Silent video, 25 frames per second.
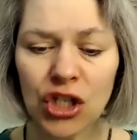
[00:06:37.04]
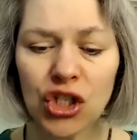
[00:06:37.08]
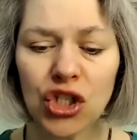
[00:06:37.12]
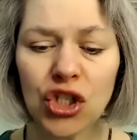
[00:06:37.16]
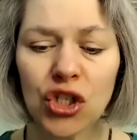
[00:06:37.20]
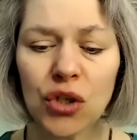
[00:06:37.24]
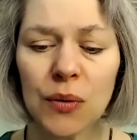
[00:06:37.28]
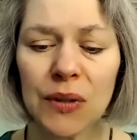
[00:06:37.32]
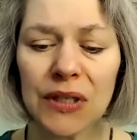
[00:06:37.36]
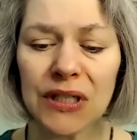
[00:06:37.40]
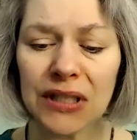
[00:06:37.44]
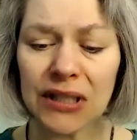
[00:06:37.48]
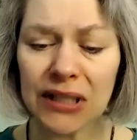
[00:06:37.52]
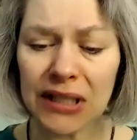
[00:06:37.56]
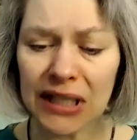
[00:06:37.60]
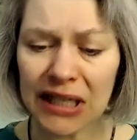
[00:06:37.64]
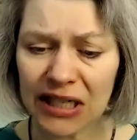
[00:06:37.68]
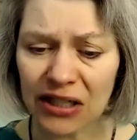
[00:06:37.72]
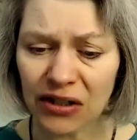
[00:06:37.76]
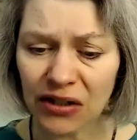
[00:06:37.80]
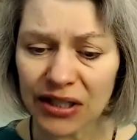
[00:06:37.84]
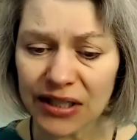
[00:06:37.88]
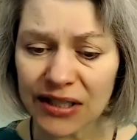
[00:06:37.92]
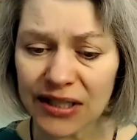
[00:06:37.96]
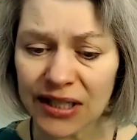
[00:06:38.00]
to an
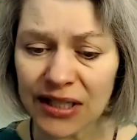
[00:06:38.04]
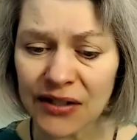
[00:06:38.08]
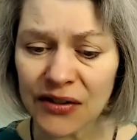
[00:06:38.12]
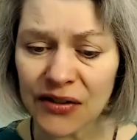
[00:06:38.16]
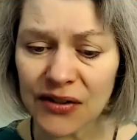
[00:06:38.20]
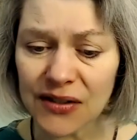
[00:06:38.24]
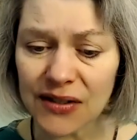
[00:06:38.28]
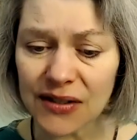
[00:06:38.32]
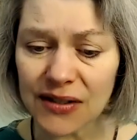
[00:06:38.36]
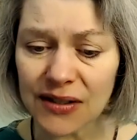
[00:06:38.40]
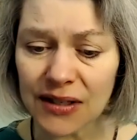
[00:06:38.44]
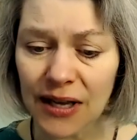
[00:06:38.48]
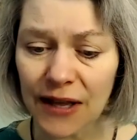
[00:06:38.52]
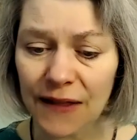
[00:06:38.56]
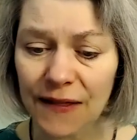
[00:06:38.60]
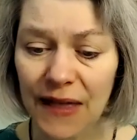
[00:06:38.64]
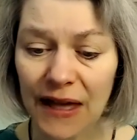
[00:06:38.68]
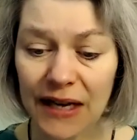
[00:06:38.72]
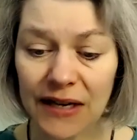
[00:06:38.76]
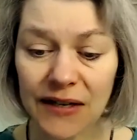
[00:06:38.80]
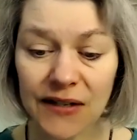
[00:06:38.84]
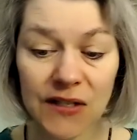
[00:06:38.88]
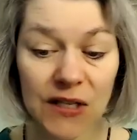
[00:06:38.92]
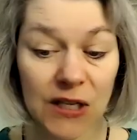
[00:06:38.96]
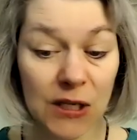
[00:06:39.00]
inheritance
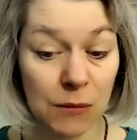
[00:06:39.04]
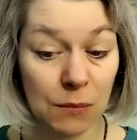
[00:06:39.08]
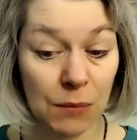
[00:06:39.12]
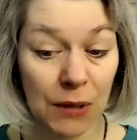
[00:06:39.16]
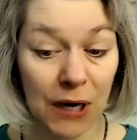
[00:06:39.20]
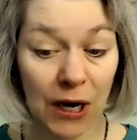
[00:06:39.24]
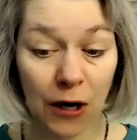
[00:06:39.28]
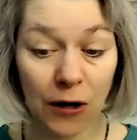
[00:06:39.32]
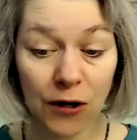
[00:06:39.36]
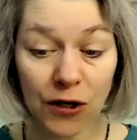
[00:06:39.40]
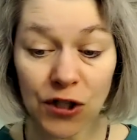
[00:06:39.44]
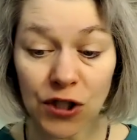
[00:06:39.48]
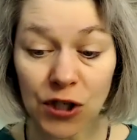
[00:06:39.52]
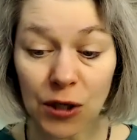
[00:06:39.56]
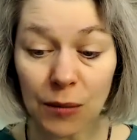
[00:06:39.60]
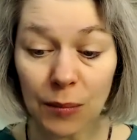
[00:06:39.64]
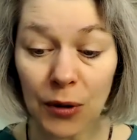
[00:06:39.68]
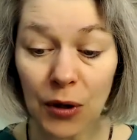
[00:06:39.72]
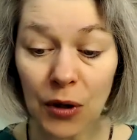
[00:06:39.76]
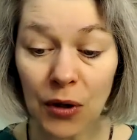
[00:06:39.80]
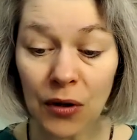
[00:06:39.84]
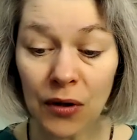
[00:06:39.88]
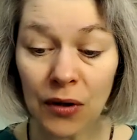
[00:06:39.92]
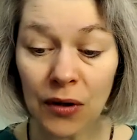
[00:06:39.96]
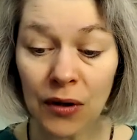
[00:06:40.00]
that is
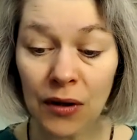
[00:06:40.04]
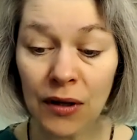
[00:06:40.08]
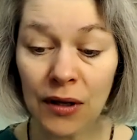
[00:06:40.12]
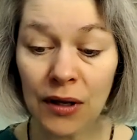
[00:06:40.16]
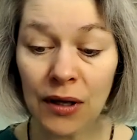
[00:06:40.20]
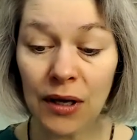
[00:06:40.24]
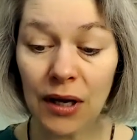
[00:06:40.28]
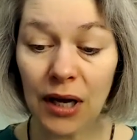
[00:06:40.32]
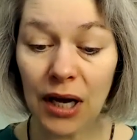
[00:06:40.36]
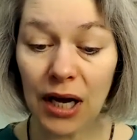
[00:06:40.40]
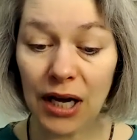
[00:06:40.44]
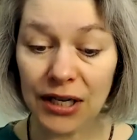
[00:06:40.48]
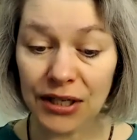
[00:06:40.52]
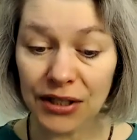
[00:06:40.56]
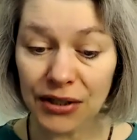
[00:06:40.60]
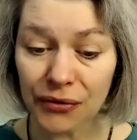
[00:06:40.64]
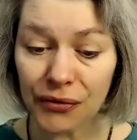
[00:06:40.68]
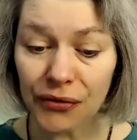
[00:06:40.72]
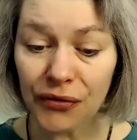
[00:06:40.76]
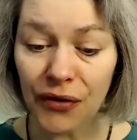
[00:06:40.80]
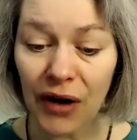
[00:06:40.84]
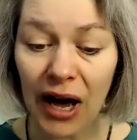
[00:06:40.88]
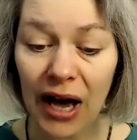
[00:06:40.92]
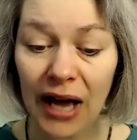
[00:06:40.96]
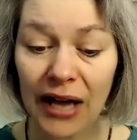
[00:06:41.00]
imperishable,
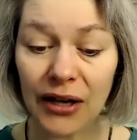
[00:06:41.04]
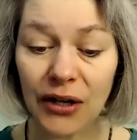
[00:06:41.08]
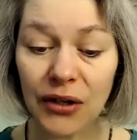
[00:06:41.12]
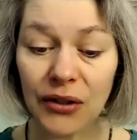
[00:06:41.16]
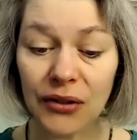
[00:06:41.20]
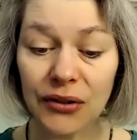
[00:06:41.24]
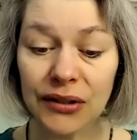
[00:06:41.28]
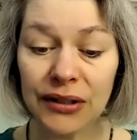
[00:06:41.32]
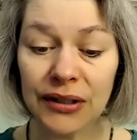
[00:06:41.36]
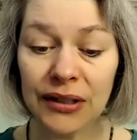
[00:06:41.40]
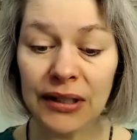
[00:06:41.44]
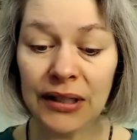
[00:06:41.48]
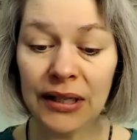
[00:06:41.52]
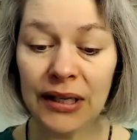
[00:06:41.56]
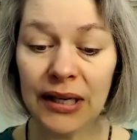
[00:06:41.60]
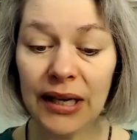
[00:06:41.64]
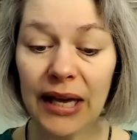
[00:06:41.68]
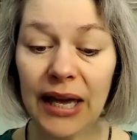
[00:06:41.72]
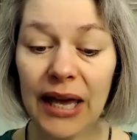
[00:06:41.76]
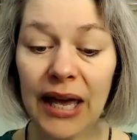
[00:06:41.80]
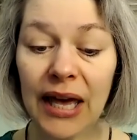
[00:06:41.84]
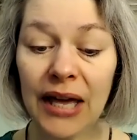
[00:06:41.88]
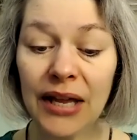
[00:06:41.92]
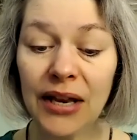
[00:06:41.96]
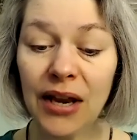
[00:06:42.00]
undefiled,
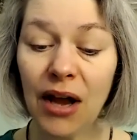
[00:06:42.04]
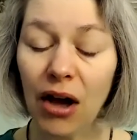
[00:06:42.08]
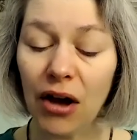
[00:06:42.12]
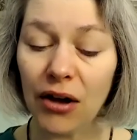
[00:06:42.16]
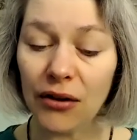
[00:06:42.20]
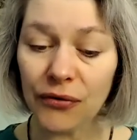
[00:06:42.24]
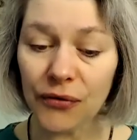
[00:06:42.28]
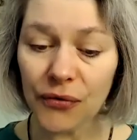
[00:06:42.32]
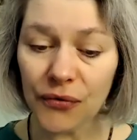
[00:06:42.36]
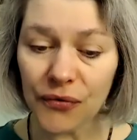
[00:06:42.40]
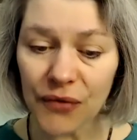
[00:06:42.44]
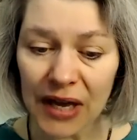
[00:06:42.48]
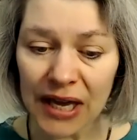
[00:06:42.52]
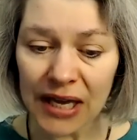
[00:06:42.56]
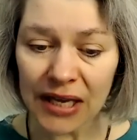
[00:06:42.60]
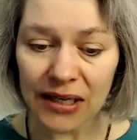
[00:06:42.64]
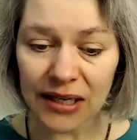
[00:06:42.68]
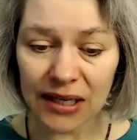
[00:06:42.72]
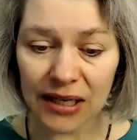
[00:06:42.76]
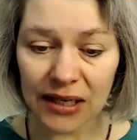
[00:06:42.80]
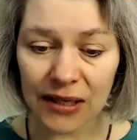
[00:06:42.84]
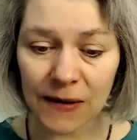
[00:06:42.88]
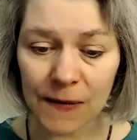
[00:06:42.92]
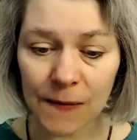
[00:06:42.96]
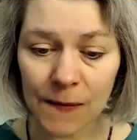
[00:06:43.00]
and
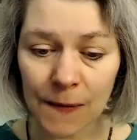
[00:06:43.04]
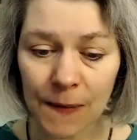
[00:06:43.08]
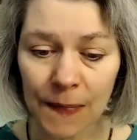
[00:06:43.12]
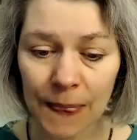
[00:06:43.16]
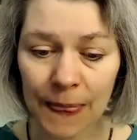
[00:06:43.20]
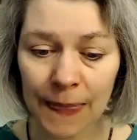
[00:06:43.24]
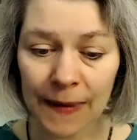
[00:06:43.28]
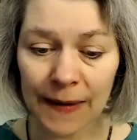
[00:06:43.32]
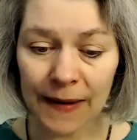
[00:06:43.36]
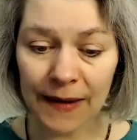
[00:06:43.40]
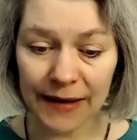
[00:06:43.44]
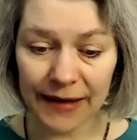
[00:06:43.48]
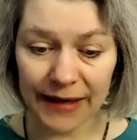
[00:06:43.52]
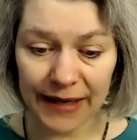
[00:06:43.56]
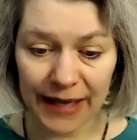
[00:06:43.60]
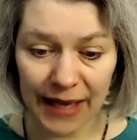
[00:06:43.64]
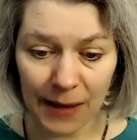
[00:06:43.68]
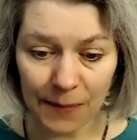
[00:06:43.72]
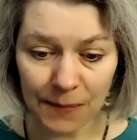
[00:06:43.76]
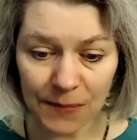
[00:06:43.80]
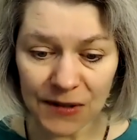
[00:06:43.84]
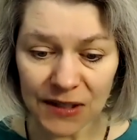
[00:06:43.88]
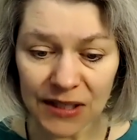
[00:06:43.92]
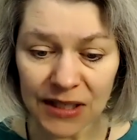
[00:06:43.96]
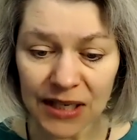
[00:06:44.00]
unfading,
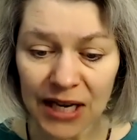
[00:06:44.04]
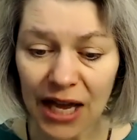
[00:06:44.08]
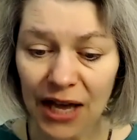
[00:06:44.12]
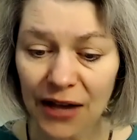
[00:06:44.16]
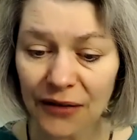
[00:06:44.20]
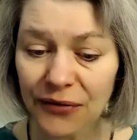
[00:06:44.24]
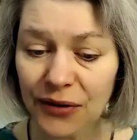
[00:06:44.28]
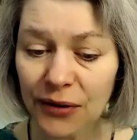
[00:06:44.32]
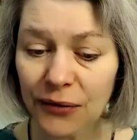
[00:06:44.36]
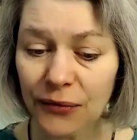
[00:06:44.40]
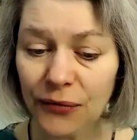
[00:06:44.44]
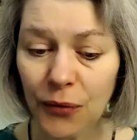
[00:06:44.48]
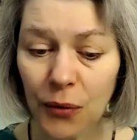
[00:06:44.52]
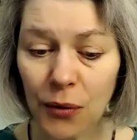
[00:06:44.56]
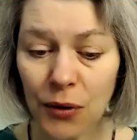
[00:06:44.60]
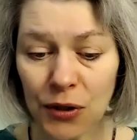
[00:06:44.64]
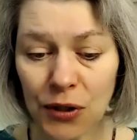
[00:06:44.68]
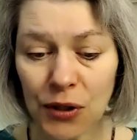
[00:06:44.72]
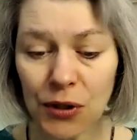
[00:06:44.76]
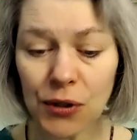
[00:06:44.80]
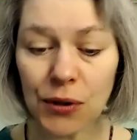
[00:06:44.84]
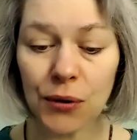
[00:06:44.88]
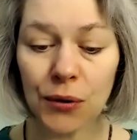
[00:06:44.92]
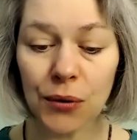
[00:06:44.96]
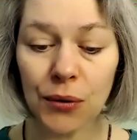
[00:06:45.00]
kept in heaven for
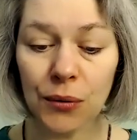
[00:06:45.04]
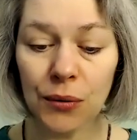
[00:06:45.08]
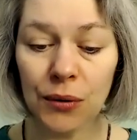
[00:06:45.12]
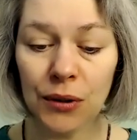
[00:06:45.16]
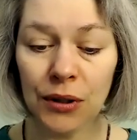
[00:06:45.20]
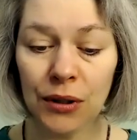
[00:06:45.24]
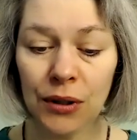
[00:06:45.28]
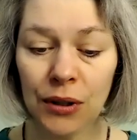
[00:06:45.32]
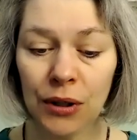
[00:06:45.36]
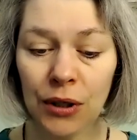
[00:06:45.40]
you